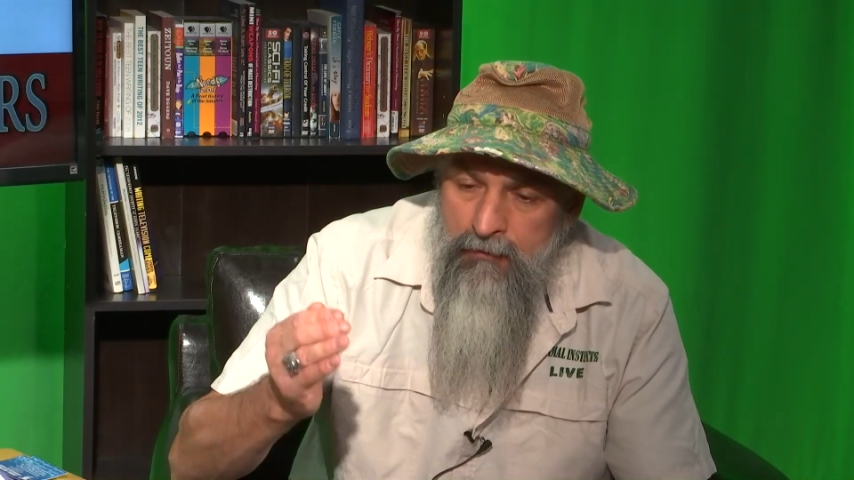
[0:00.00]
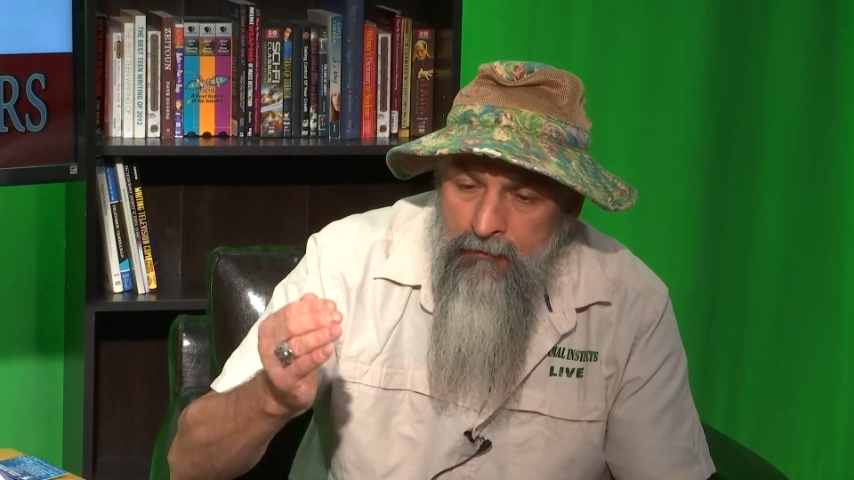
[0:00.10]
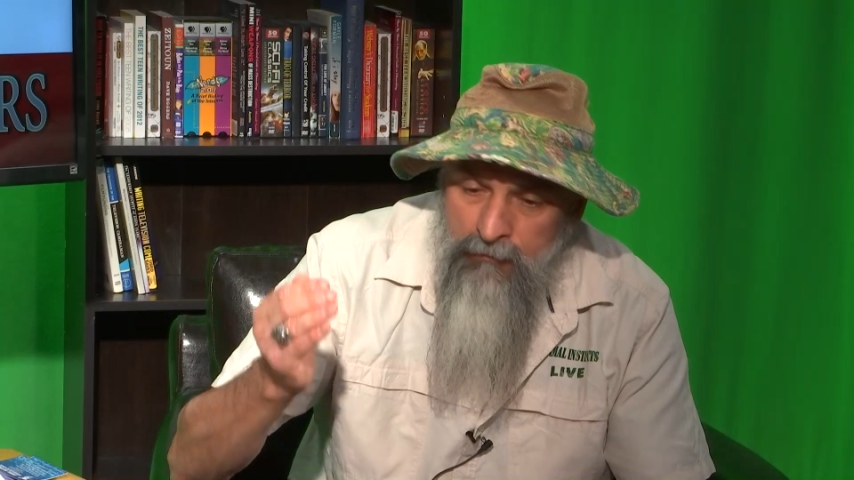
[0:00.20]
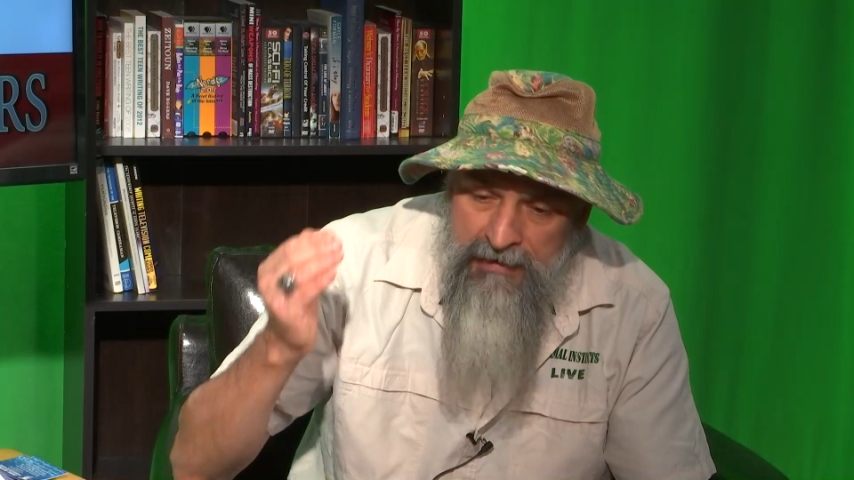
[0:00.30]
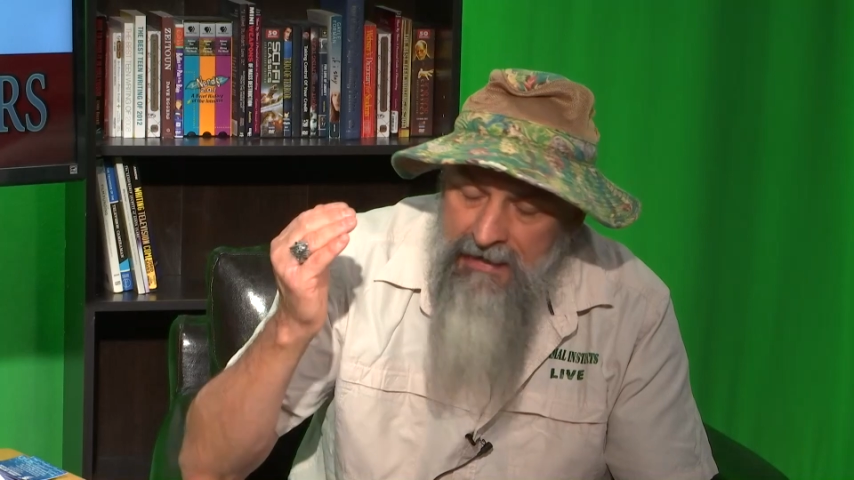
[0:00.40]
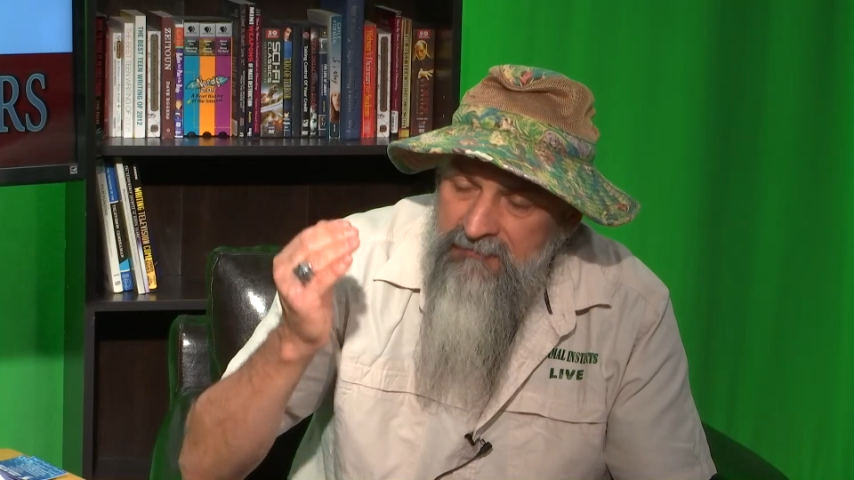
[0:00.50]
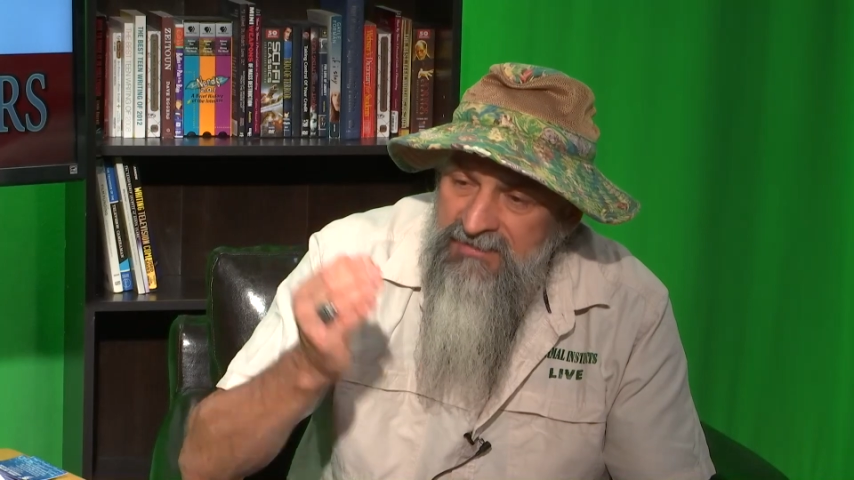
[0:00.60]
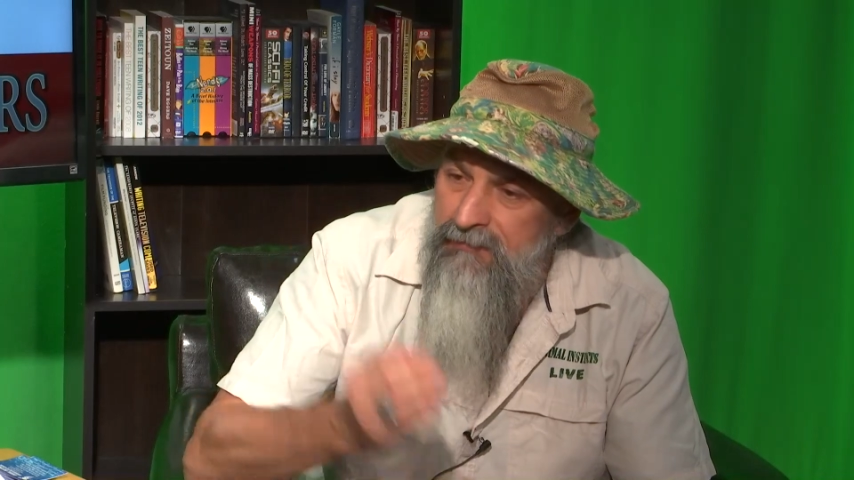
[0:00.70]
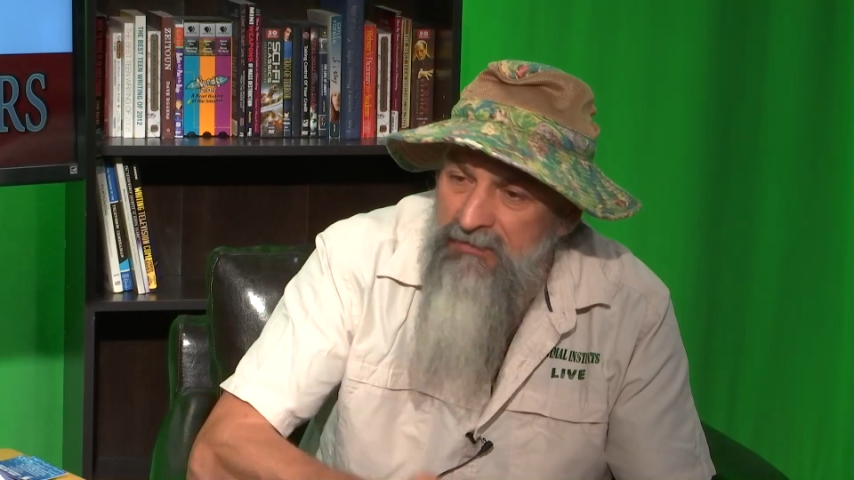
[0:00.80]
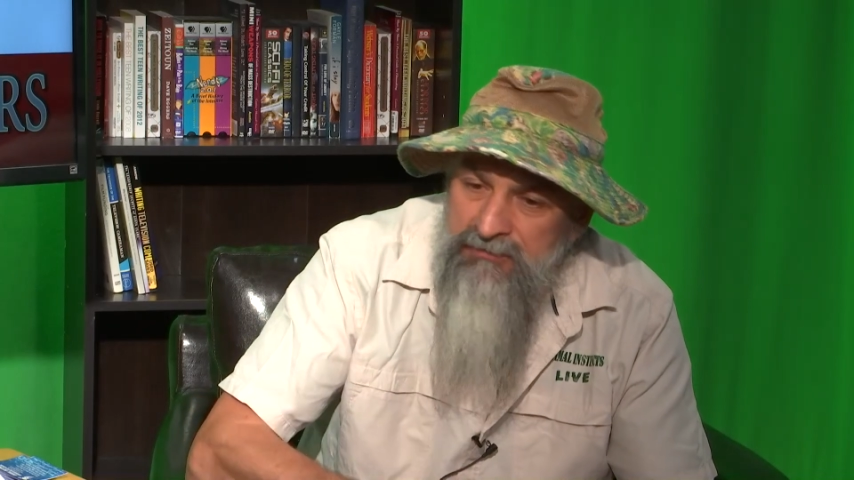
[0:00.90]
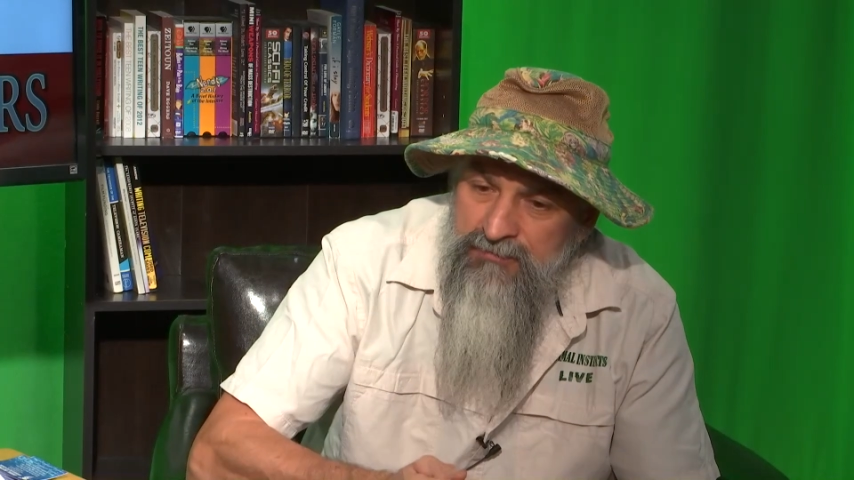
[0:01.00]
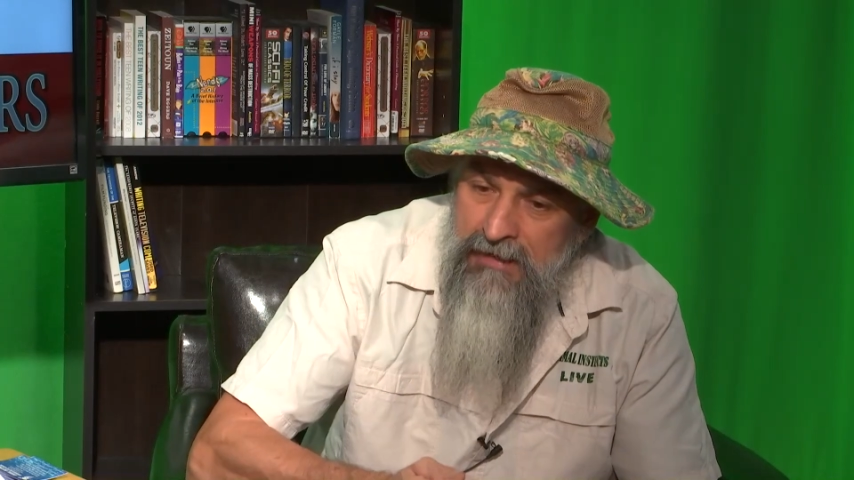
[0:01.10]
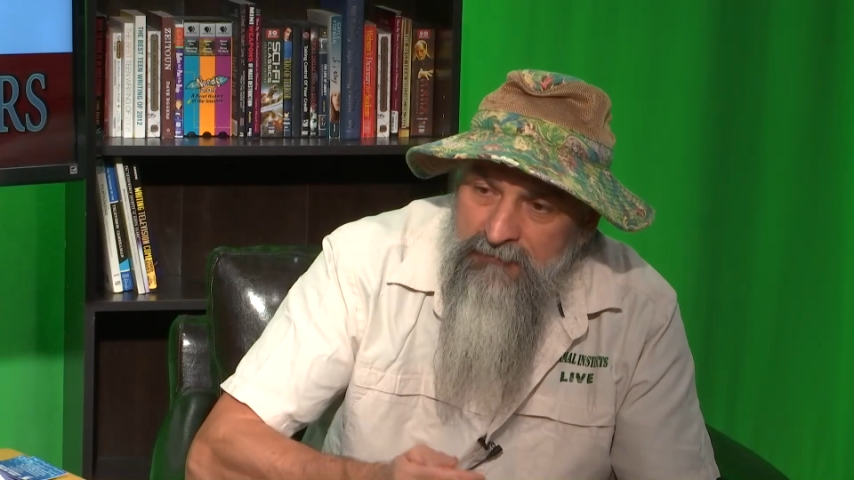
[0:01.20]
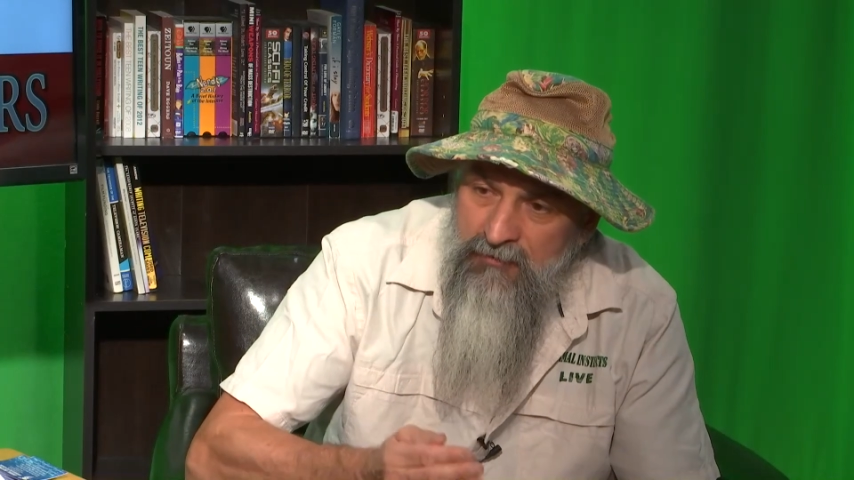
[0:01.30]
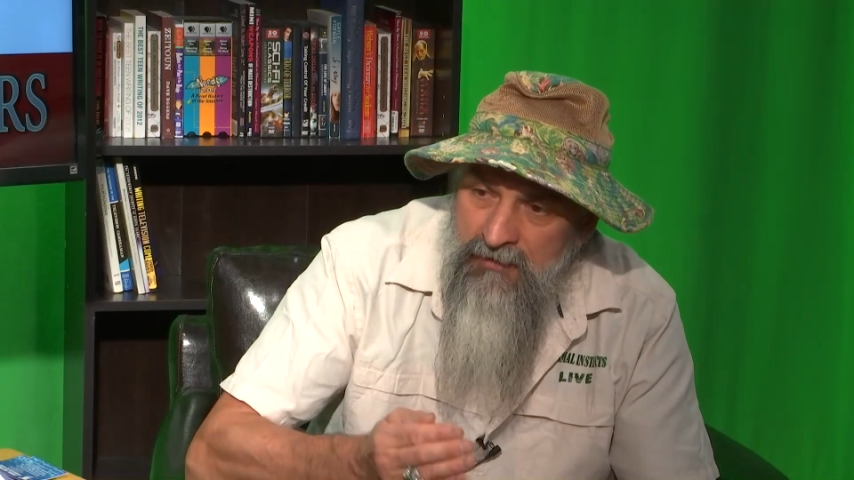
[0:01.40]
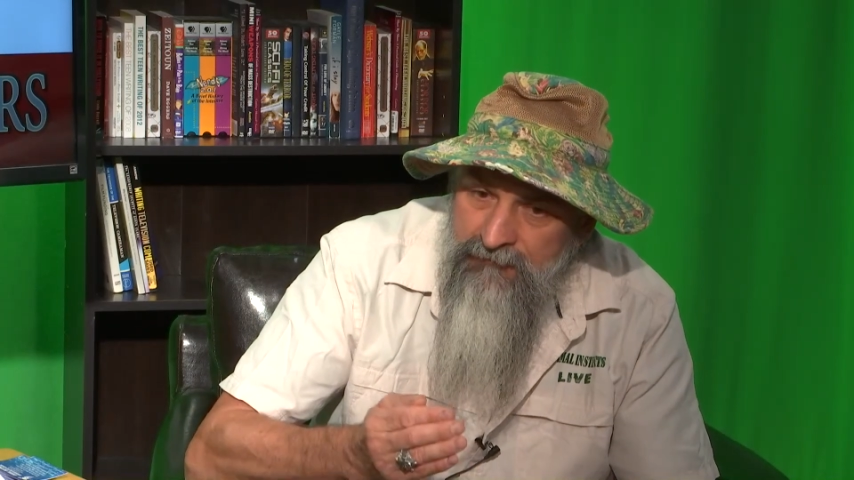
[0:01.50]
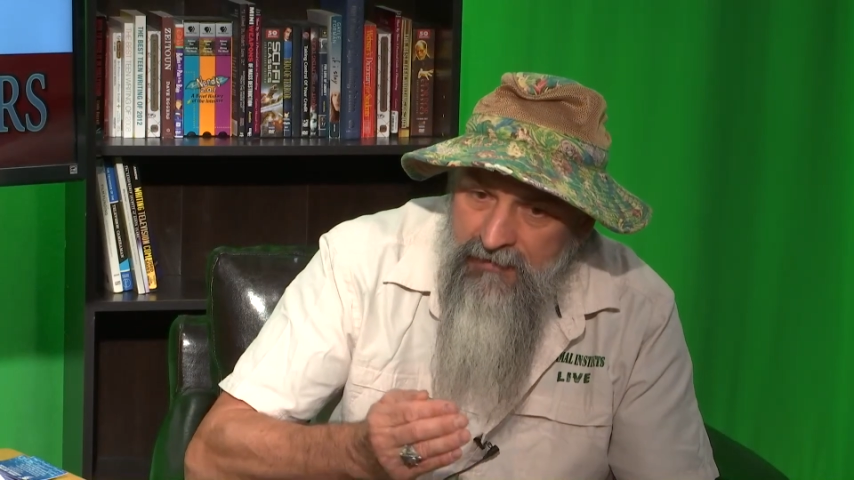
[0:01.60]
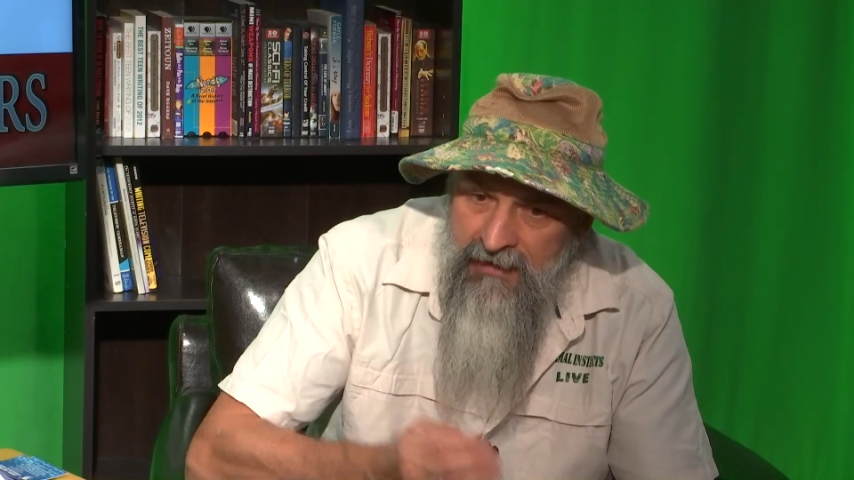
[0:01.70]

we have something dropped off